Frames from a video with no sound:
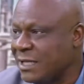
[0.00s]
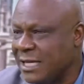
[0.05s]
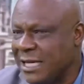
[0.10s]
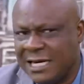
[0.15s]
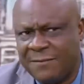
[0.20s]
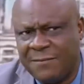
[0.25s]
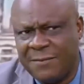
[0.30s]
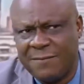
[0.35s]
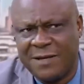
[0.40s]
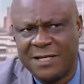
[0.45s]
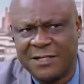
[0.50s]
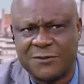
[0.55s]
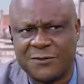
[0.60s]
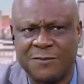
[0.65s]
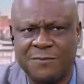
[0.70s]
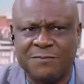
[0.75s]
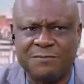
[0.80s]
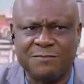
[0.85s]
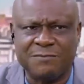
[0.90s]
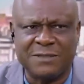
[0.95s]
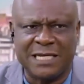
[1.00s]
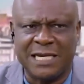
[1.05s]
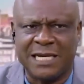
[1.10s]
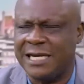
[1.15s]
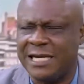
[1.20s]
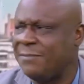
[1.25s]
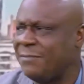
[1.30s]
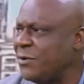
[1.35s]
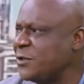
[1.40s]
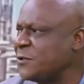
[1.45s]
I remember some
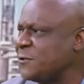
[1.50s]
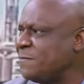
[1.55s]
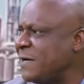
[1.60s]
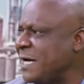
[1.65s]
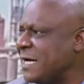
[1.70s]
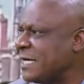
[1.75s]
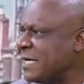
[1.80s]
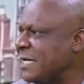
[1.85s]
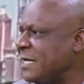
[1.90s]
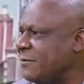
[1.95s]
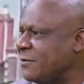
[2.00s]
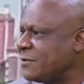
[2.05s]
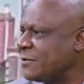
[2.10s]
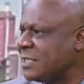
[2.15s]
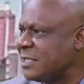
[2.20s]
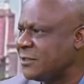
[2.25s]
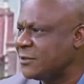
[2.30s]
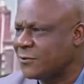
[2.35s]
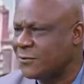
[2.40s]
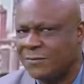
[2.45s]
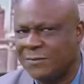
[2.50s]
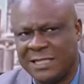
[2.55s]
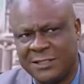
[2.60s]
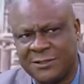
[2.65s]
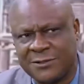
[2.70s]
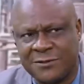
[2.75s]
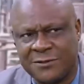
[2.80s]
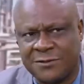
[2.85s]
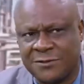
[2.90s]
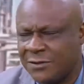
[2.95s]
months back, and I was saying to my
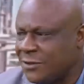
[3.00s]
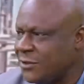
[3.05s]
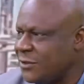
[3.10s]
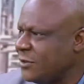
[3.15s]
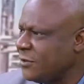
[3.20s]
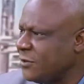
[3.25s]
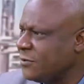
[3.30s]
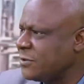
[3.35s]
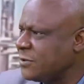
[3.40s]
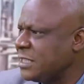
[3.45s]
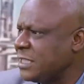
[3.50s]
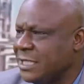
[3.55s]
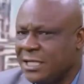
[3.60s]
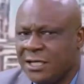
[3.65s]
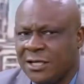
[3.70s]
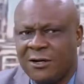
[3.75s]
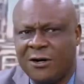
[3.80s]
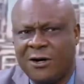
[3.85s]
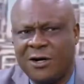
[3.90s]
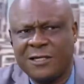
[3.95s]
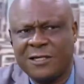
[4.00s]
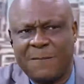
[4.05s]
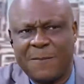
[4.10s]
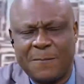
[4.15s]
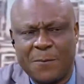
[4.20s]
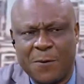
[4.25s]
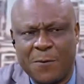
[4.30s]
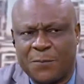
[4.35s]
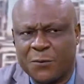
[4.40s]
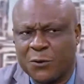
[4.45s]
son, you see, all the
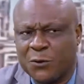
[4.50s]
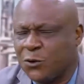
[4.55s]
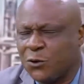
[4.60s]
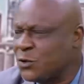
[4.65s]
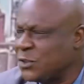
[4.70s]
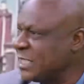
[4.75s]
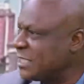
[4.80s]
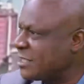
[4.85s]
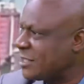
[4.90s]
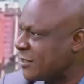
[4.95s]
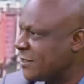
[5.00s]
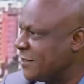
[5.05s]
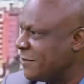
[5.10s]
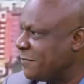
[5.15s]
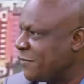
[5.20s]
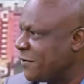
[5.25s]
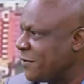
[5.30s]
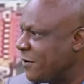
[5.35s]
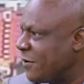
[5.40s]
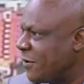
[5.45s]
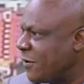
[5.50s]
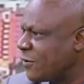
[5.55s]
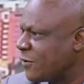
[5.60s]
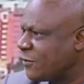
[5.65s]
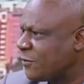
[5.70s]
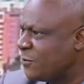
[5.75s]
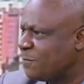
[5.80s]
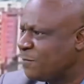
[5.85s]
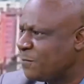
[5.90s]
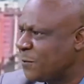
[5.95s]
people producing cream, all
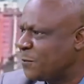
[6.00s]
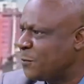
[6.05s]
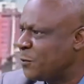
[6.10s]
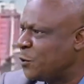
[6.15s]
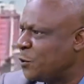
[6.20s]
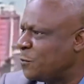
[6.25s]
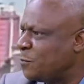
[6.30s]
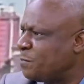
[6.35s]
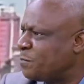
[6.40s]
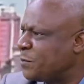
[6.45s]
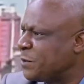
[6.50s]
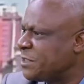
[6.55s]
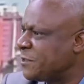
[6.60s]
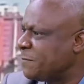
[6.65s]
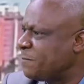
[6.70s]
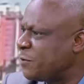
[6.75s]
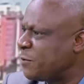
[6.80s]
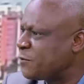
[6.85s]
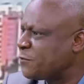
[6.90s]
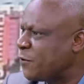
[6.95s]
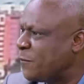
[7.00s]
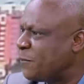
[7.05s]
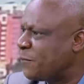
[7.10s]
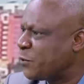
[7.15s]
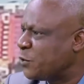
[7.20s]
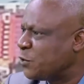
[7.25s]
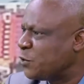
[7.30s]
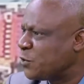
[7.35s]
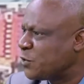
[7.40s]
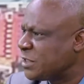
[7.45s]
the principles for
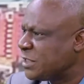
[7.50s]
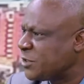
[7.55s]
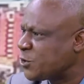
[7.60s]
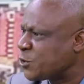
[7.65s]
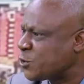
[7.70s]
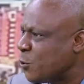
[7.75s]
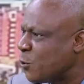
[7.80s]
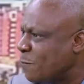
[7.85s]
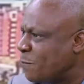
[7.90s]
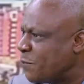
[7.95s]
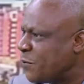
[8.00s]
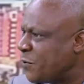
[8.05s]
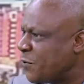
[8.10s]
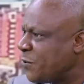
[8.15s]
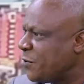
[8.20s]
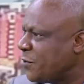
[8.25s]
producing soap,